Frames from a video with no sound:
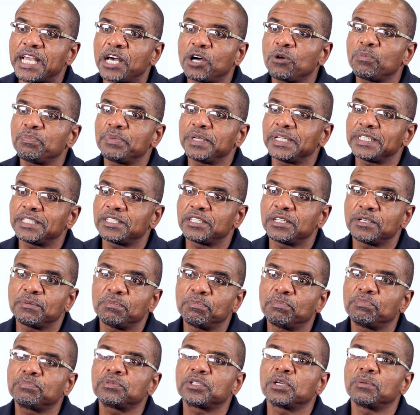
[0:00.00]
helping to
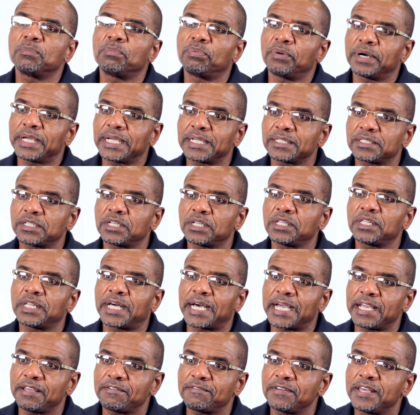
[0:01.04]
bring it to
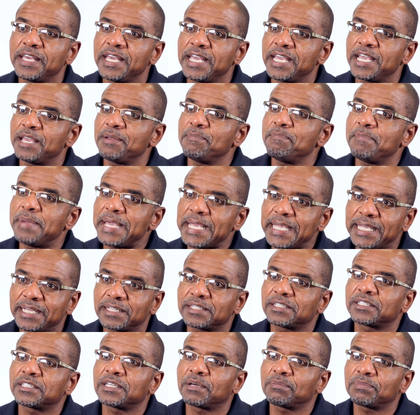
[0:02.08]
life and make
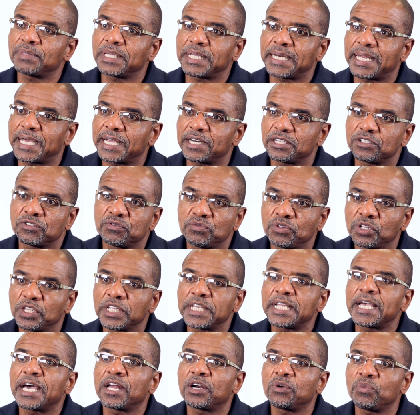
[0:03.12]
it something that is really
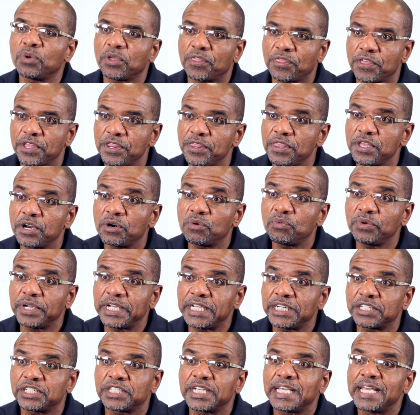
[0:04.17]
kind of within their
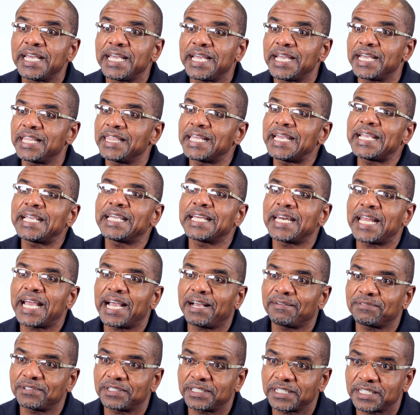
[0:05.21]
reach and they can
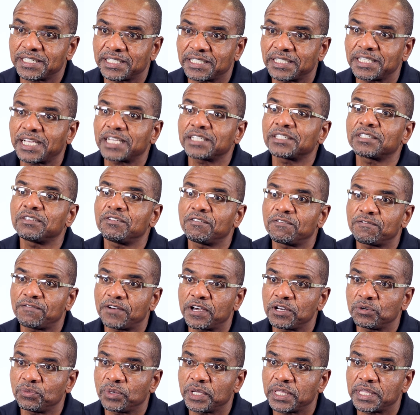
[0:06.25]
have success and
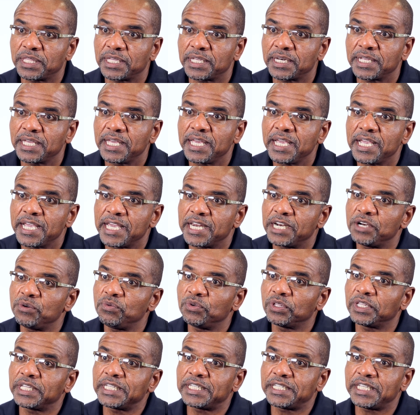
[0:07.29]
fun with it. And he
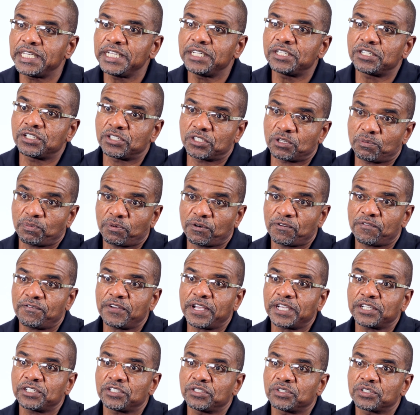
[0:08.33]
really teaches the
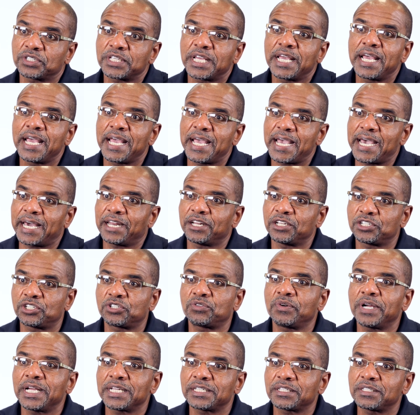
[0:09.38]
professionals how to
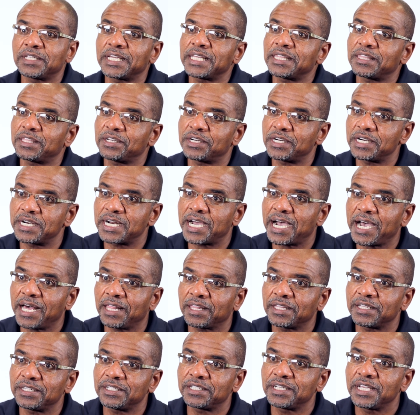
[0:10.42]
translate their
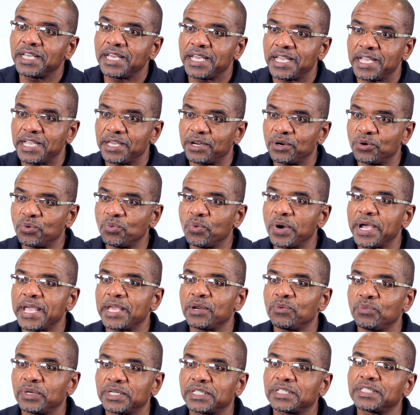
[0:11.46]
knowledge in a way
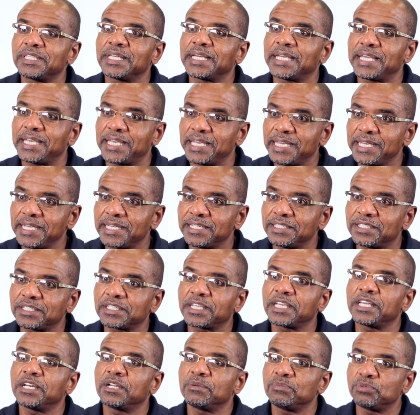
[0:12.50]
in which the kids
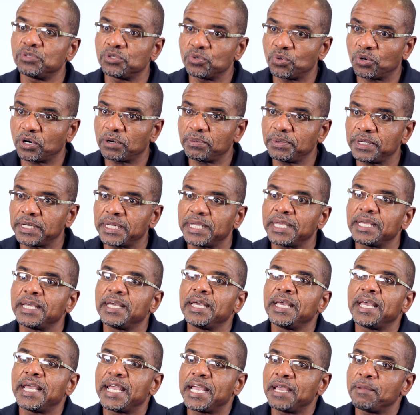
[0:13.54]
can absorb it
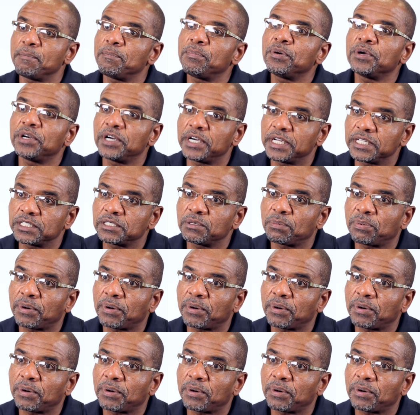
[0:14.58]
and put it into